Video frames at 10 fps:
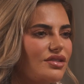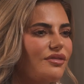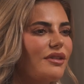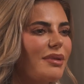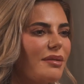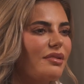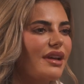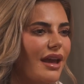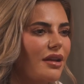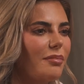you think people are
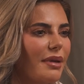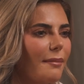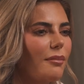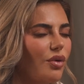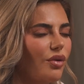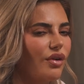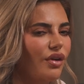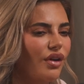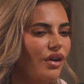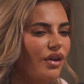getting a bit more
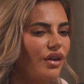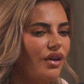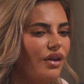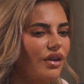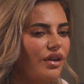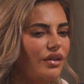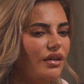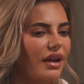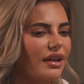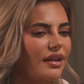
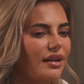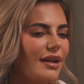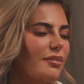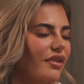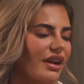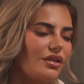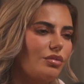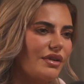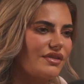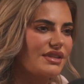like liberated
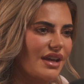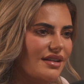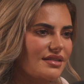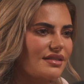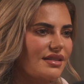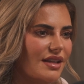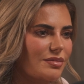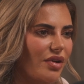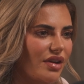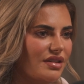with sex and sex
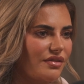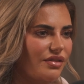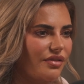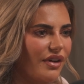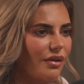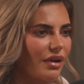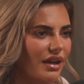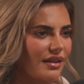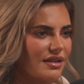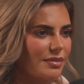parties? Have you felt
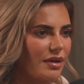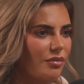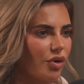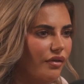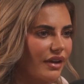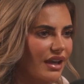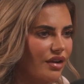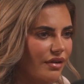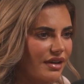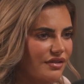like there's been more of an
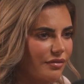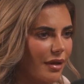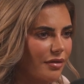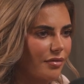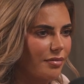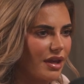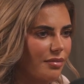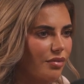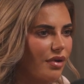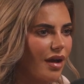increase of like
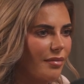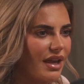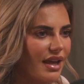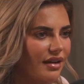people come in